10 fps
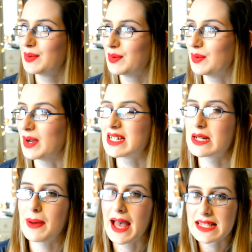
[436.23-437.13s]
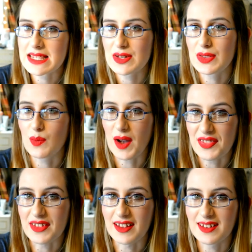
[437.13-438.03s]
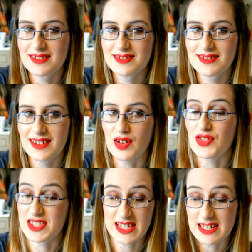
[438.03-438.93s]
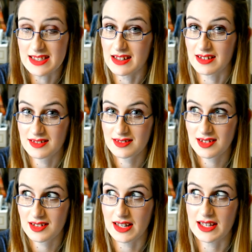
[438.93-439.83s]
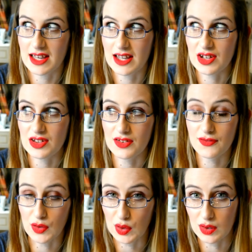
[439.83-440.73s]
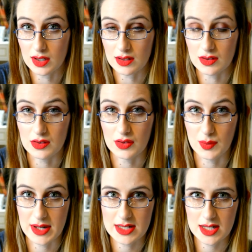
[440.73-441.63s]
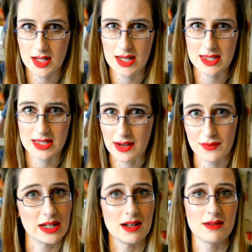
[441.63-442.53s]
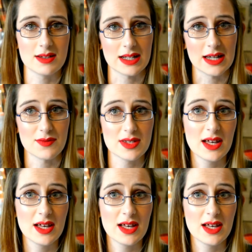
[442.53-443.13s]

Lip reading: Oh, it depends on the weather or the season. Like in the fall or the winter, it's definitely long sleeves,